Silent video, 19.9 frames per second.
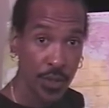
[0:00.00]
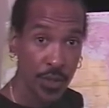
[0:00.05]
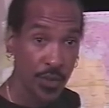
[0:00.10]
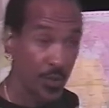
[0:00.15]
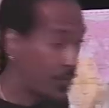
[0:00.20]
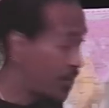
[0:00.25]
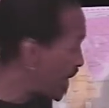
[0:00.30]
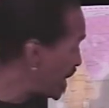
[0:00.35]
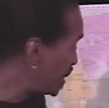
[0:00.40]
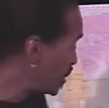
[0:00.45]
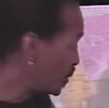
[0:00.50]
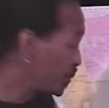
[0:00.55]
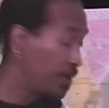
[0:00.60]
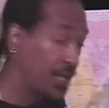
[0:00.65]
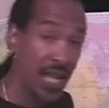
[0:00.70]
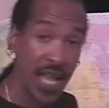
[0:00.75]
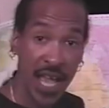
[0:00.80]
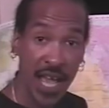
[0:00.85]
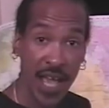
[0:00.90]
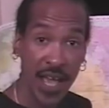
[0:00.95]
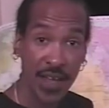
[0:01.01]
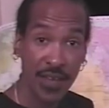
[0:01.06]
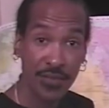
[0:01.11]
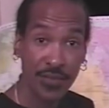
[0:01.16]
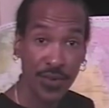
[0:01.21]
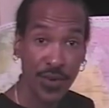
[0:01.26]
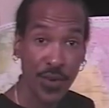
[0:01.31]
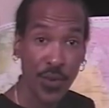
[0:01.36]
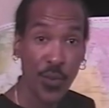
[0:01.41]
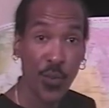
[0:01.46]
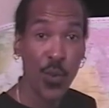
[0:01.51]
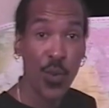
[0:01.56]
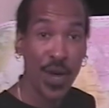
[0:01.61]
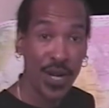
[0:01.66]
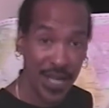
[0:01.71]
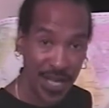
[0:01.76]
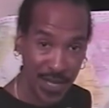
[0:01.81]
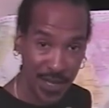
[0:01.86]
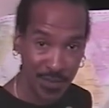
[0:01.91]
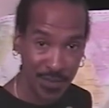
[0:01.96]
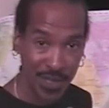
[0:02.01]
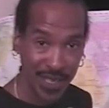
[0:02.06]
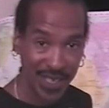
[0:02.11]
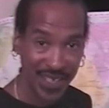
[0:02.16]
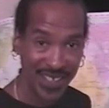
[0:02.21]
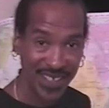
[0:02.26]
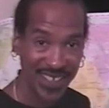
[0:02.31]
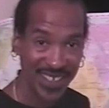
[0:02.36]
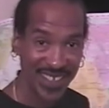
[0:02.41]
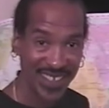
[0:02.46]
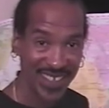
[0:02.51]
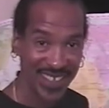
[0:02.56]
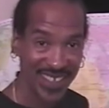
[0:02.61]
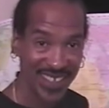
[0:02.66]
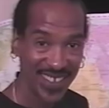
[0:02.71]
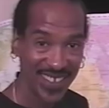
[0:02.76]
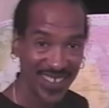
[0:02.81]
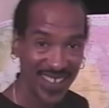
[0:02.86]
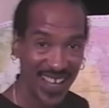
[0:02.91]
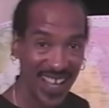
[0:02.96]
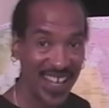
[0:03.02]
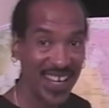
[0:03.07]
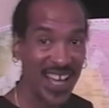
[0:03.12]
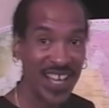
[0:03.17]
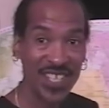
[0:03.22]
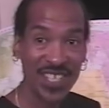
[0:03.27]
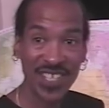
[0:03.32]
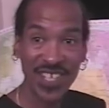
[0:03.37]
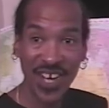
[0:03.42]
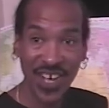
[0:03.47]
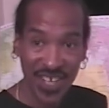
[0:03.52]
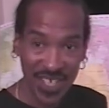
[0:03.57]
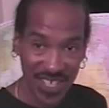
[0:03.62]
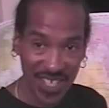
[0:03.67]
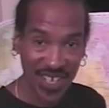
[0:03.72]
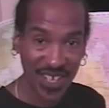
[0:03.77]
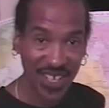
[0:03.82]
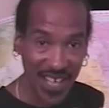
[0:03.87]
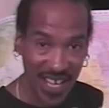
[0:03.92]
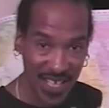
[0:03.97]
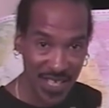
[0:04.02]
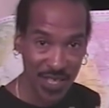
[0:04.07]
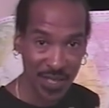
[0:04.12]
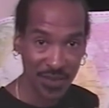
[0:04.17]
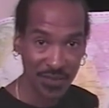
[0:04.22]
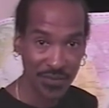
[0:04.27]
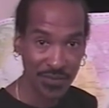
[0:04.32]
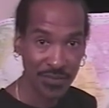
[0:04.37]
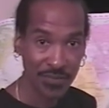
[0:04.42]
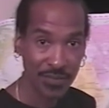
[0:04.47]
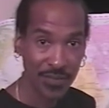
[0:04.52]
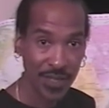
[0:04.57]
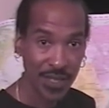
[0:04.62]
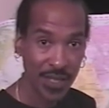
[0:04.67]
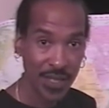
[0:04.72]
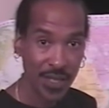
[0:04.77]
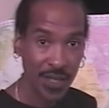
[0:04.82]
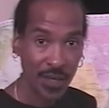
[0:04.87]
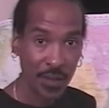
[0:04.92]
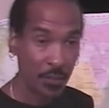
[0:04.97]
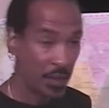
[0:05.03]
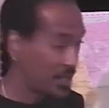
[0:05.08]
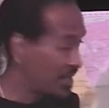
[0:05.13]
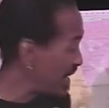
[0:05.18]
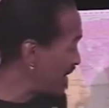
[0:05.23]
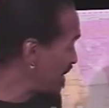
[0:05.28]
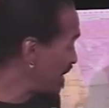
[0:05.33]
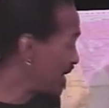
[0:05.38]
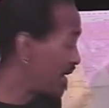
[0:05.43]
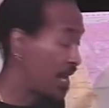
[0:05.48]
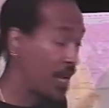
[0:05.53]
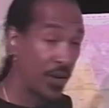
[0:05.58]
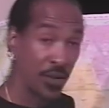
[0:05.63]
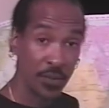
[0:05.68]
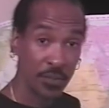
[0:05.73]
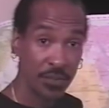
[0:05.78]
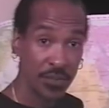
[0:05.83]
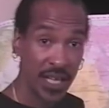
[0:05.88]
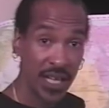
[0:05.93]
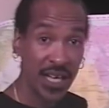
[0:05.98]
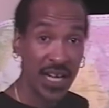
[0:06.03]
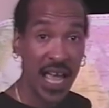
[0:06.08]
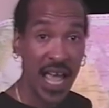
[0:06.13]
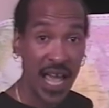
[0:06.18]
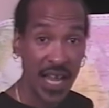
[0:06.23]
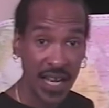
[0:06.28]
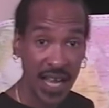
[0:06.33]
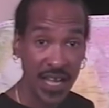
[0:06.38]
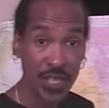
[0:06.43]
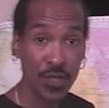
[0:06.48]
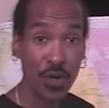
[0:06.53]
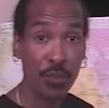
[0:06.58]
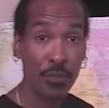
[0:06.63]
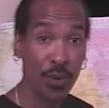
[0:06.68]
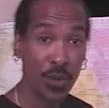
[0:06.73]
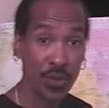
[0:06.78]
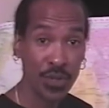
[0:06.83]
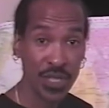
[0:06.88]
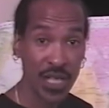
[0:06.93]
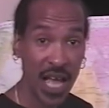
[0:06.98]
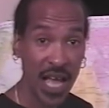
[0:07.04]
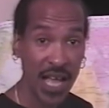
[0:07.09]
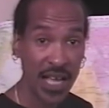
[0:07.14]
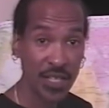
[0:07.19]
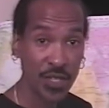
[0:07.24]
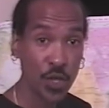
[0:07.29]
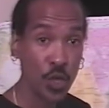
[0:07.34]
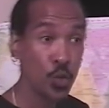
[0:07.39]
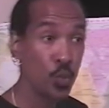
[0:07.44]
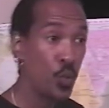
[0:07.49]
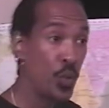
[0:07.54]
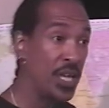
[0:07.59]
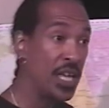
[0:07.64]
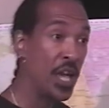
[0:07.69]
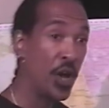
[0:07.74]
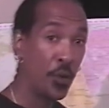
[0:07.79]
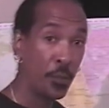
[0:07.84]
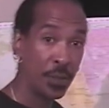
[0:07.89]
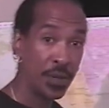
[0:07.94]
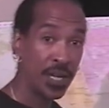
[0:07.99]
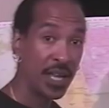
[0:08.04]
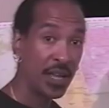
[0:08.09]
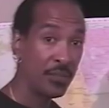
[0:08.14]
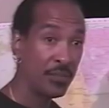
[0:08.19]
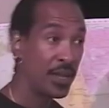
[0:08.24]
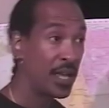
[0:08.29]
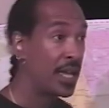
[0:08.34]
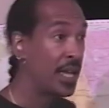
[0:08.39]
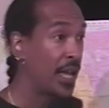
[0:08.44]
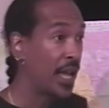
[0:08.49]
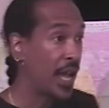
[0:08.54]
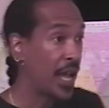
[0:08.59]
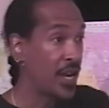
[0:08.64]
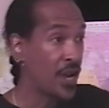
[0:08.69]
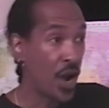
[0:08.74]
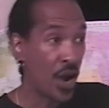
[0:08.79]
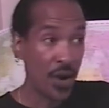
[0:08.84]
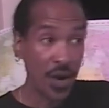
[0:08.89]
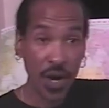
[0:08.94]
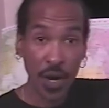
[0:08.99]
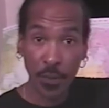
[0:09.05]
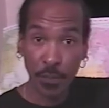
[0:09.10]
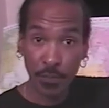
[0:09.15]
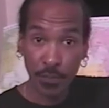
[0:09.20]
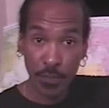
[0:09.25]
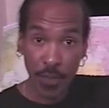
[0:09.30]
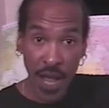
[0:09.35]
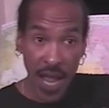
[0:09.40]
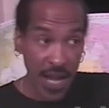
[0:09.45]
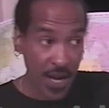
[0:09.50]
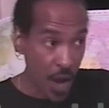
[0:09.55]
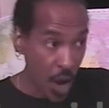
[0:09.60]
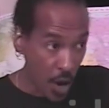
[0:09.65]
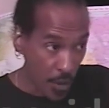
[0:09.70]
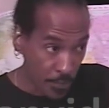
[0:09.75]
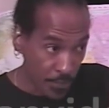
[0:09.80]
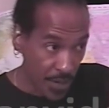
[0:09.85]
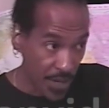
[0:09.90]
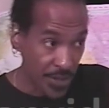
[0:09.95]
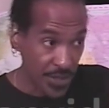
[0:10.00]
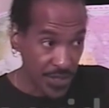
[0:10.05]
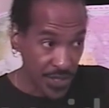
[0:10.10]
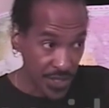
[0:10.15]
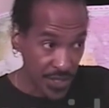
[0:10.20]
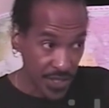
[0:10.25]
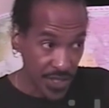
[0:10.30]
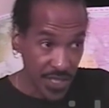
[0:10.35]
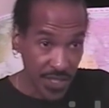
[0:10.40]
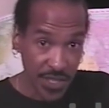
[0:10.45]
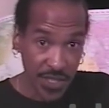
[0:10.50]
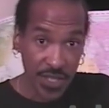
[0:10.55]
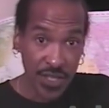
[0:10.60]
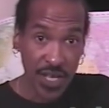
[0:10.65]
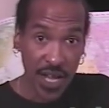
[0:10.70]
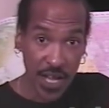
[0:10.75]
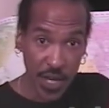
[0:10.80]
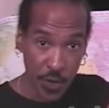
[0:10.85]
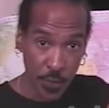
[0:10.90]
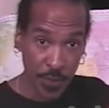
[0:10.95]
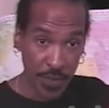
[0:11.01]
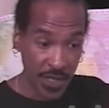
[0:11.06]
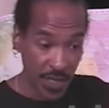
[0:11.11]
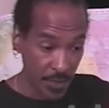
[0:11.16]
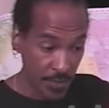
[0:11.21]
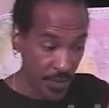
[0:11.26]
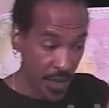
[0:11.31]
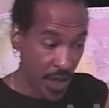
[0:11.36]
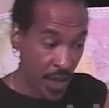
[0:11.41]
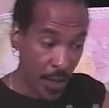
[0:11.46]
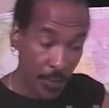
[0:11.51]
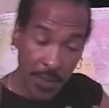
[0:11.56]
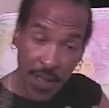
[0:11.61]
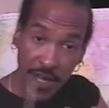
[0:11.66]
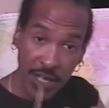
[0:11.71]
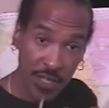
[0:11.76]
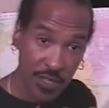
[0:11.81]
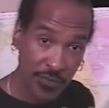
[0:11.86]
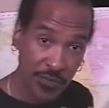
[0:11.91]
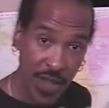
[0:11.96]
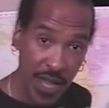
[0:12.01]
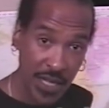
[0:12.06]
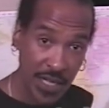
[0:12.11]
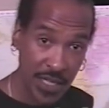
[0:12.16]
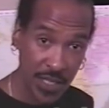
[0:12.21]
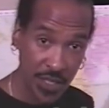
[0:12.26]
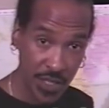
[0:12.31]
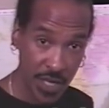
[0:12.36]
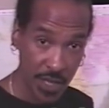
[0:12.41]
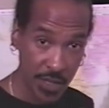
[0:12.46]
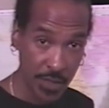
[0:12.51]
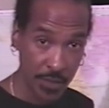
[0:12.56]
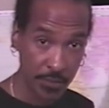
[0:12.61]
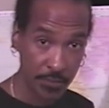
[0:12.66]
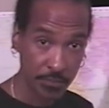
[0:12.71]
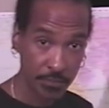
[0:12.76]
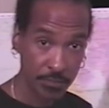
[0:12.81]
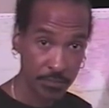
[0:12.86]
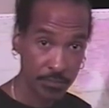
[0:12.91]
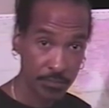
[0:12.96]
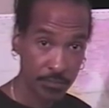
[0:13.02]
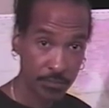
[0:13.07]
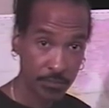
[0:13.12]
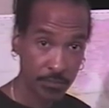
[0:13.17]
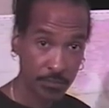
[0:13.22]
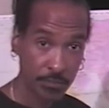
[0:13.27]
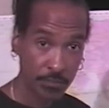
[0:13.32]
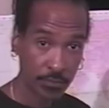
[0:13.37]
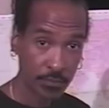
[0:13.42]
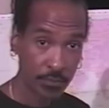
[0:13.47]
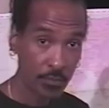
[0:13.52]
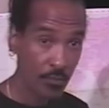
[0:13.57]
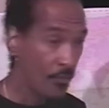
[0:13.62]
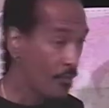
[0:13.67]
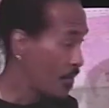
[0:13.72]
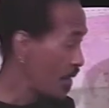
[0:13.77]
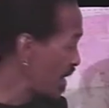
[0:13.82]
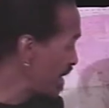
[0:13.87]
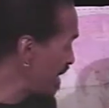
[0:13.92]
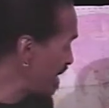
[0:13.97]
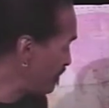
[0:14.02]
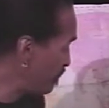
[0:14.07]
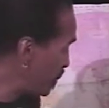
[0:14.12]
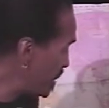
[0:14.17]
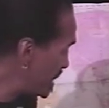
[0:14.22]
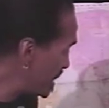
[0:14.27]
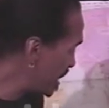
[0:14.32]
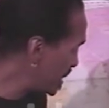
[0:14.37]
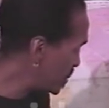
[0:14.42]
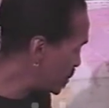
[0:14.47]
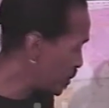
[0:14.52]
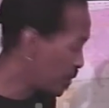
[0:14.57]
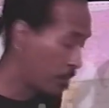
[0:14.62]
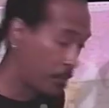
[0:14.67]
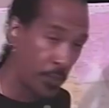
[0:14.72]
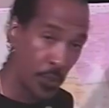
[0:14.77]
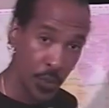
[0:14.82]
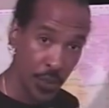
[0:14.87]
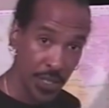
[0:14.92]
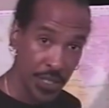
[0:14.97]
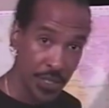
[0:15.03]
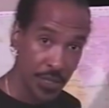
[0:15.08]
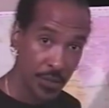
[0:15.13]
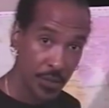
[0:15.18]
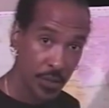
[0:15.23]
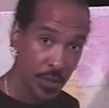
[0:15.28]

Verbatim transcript: They only have one enemy, and that's us collective. But they got help. They got allies on both sides because we helping them, and our uh, and our brothers and sisters are helping them by us fighting each other. If we got to the point